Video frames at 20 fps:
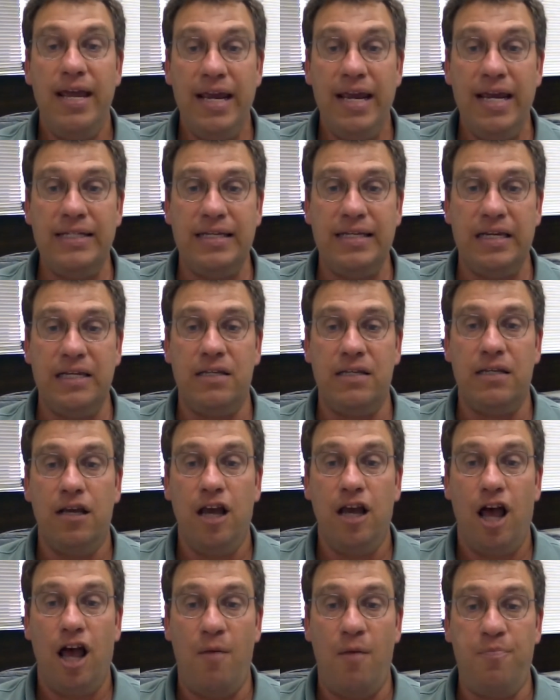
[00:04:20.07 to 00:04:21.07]
isn't
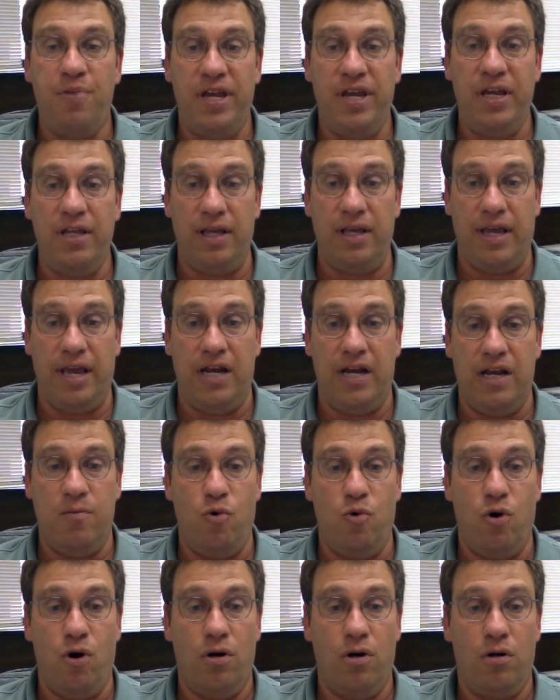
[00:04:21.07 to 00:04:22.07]
appealing
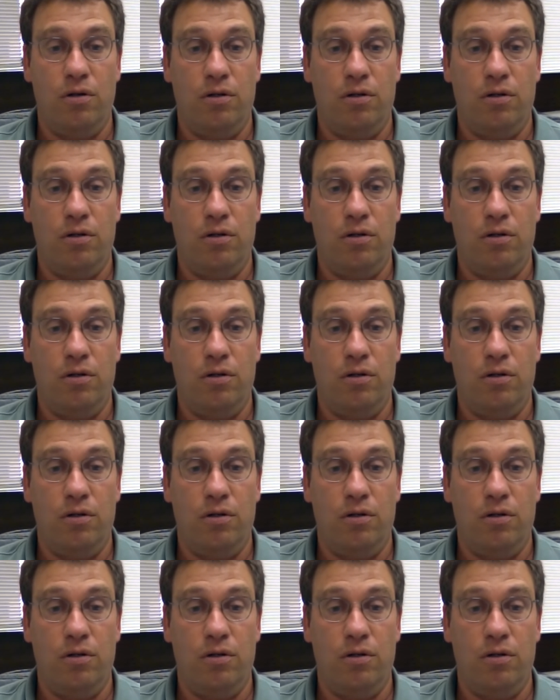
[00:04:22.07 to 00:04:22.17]
anymore.